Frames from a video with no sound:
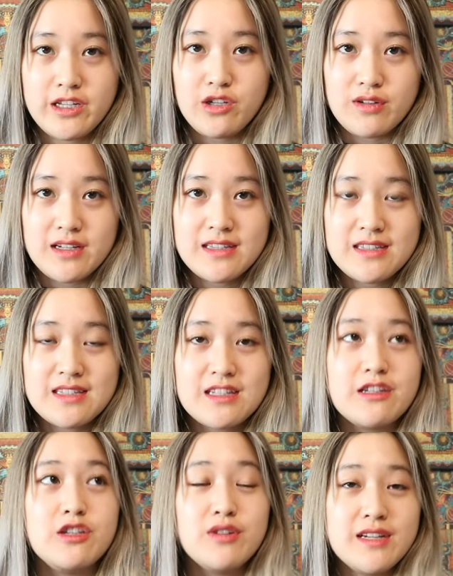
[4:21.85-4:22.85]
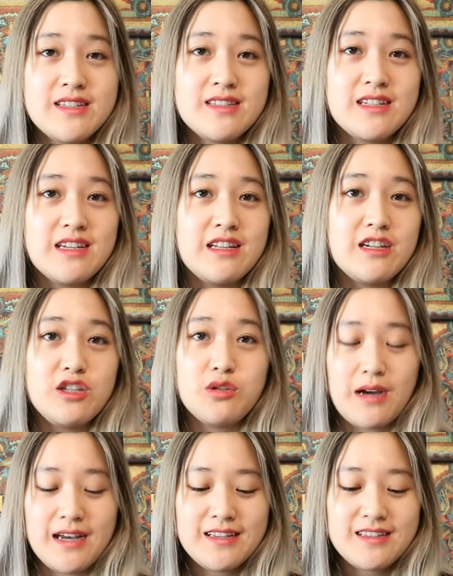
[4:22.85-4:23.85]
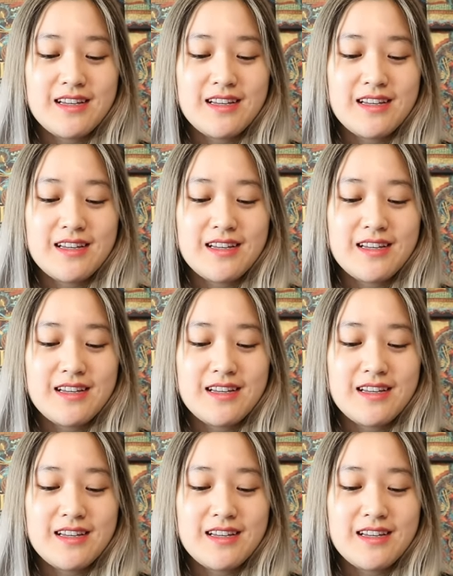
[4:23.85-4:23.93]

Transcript: units units in the US